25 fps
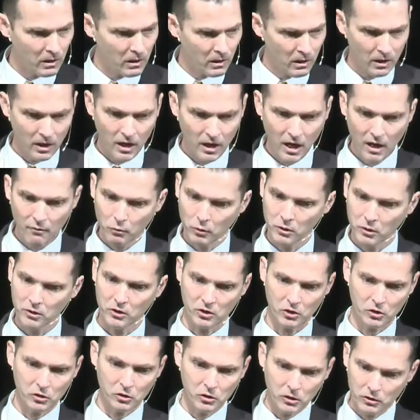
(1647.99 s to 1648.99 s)
And everyone
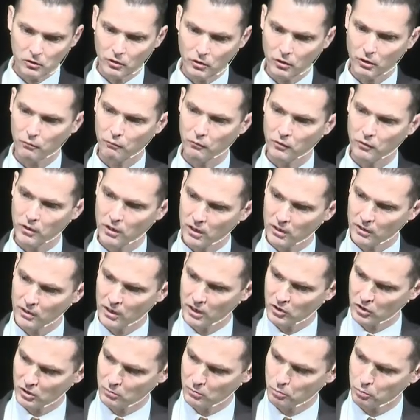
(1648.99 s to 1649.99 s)
just stood to their feet. And they
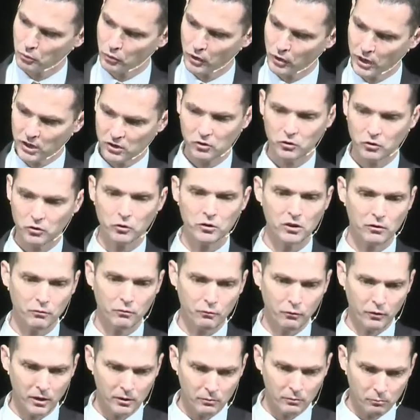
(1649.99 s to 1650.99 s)
just pressed towards the
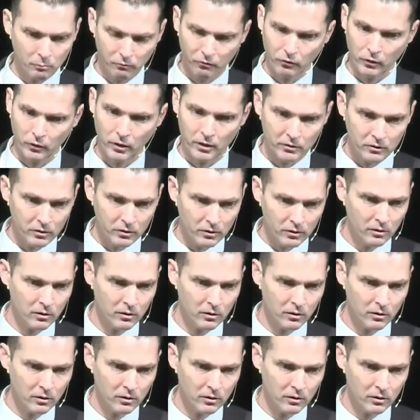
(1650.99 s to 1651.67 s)
front.